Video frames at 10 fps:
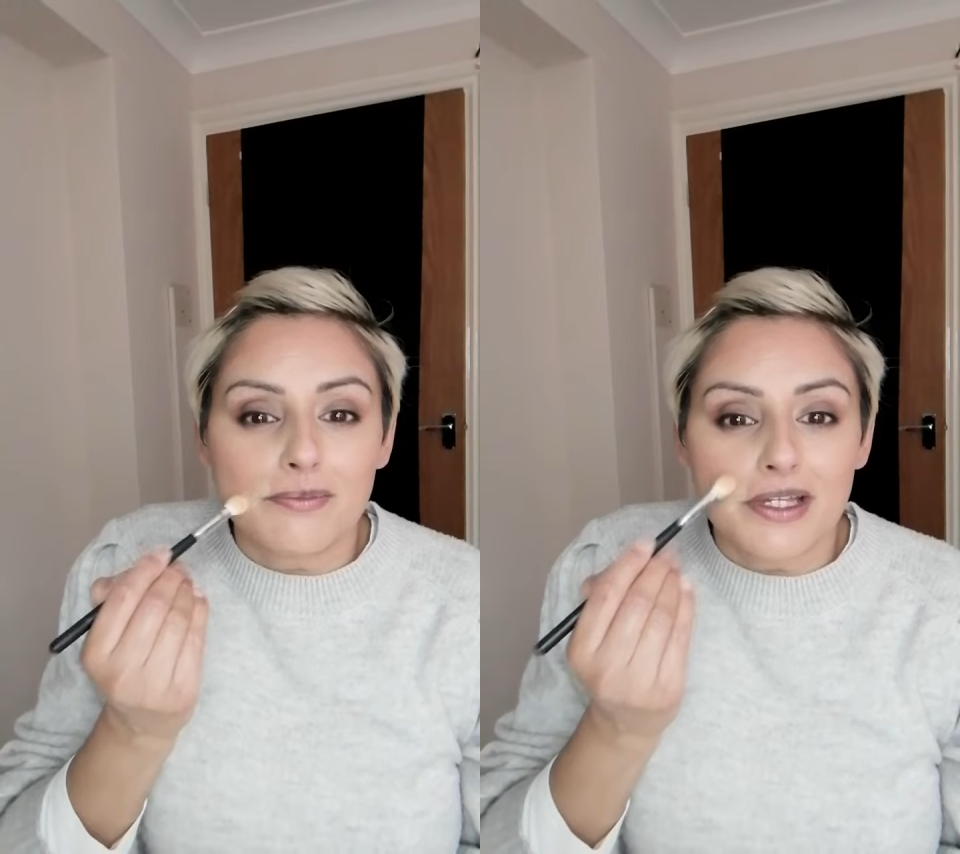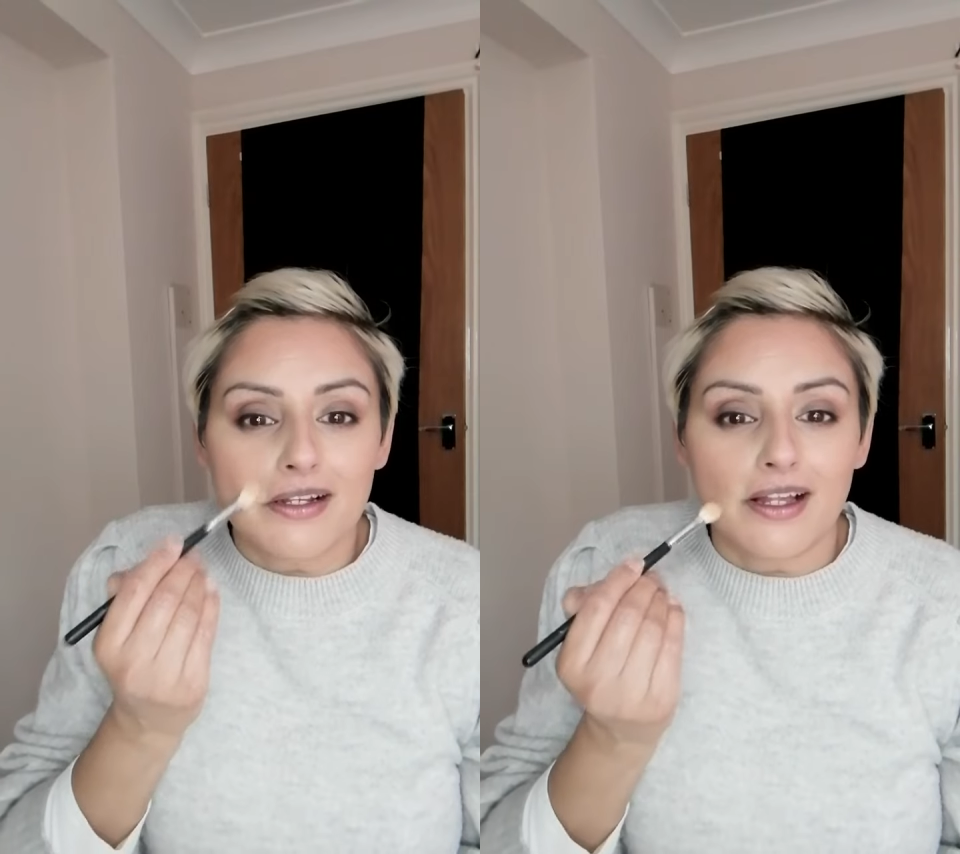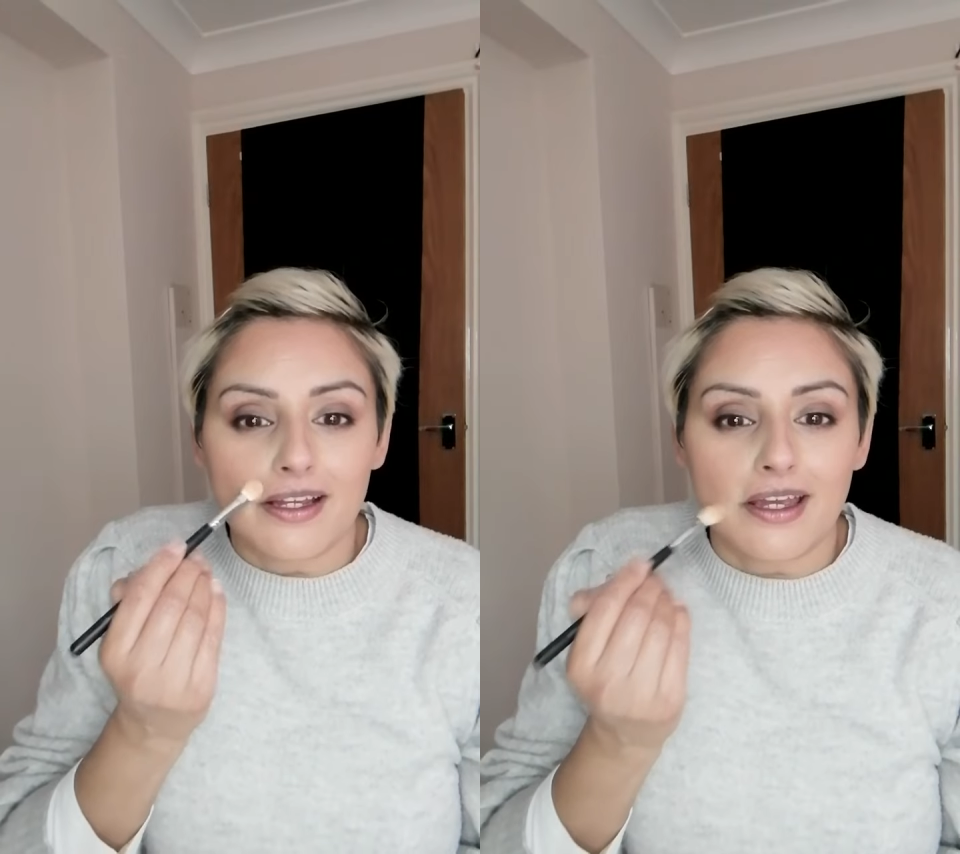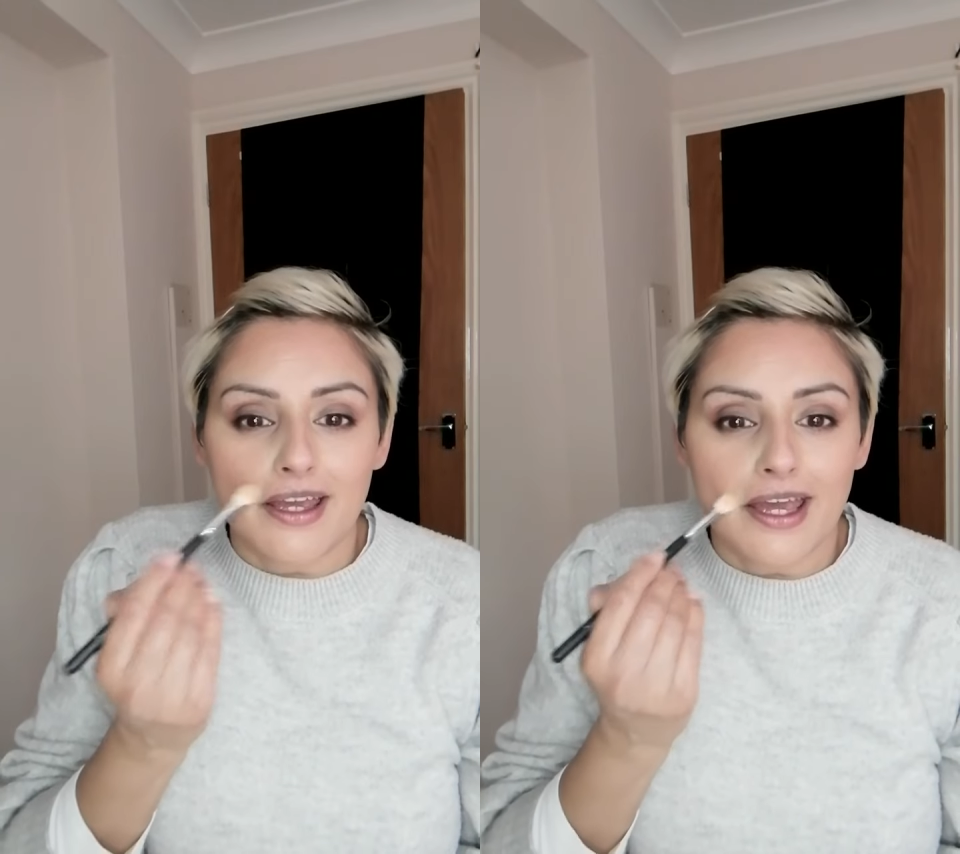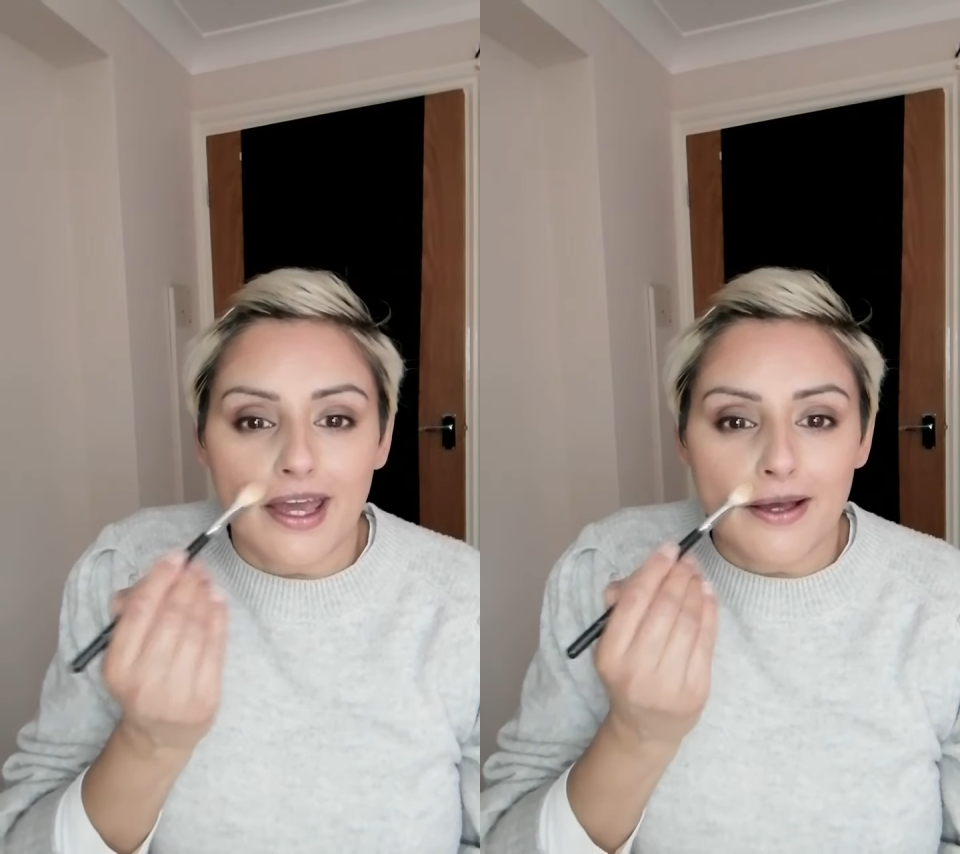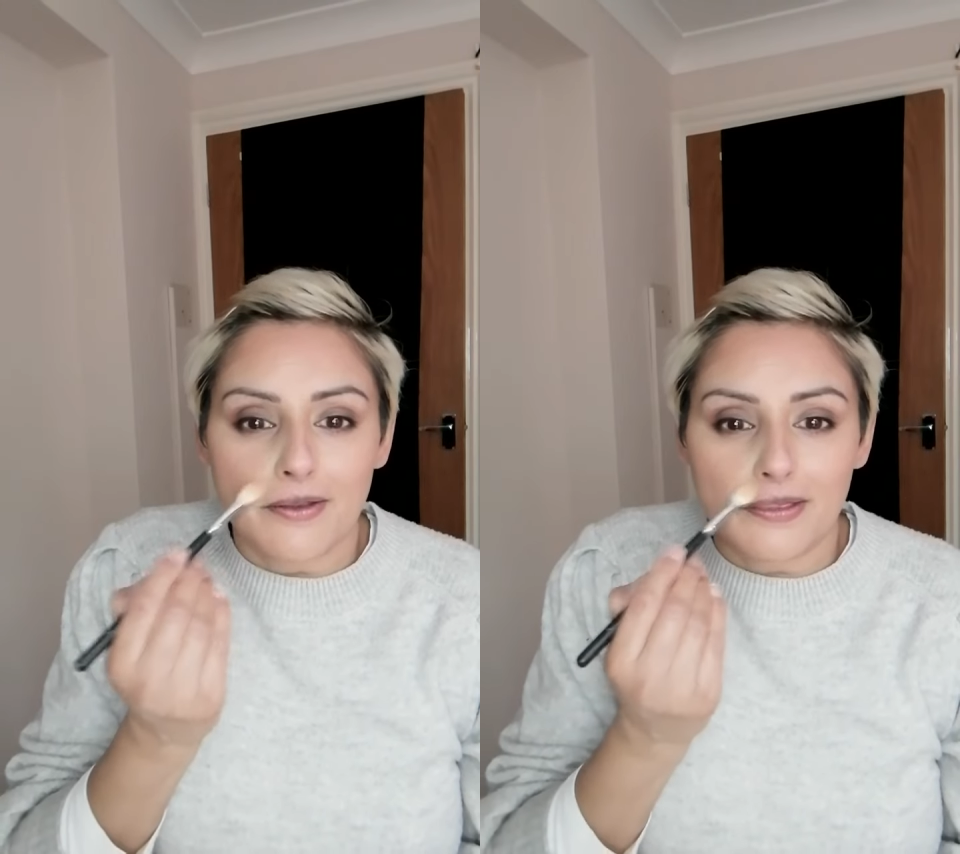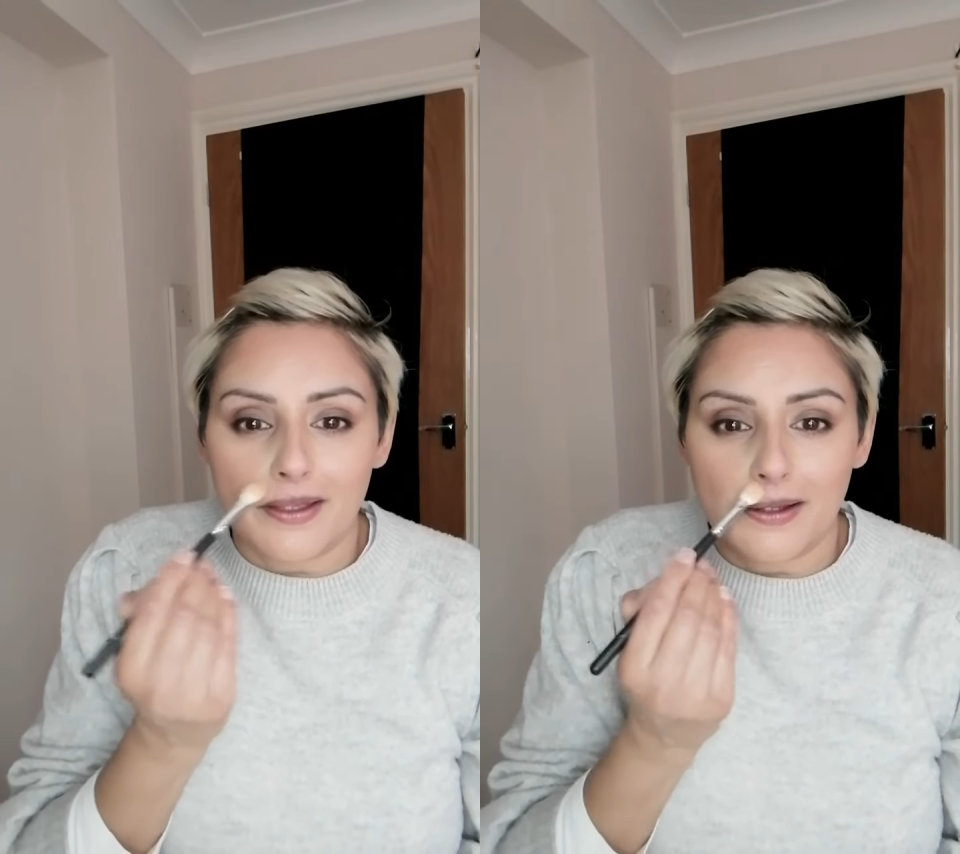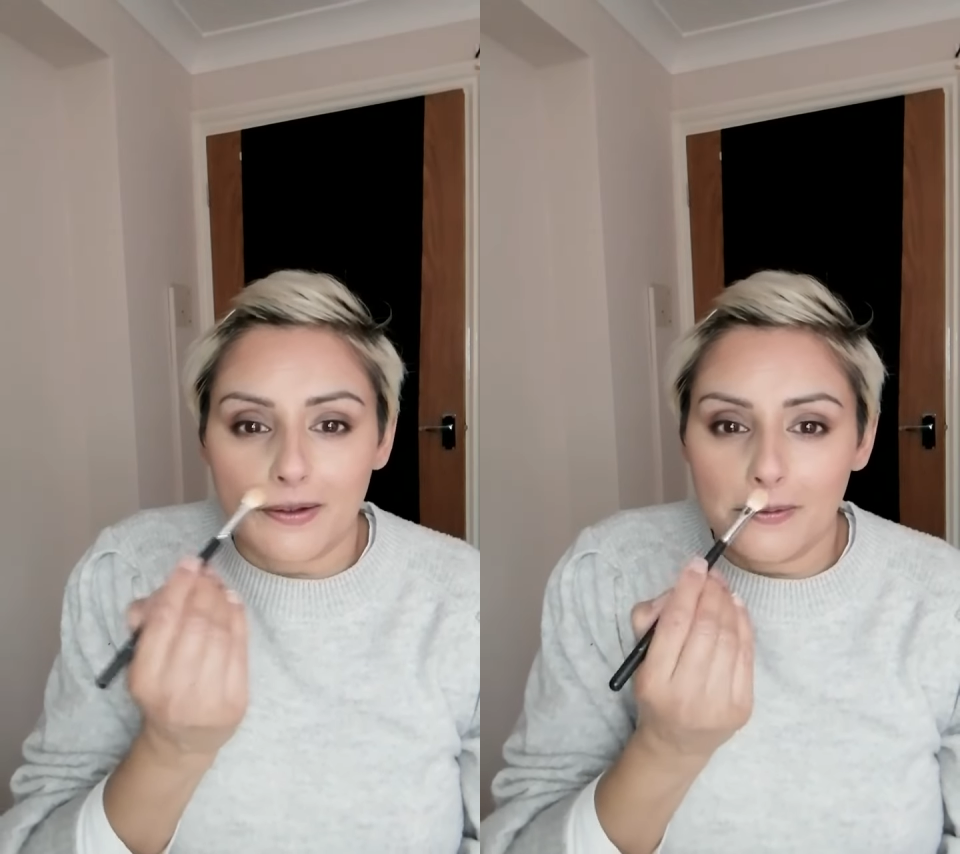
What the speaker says: a bit like a hair thing.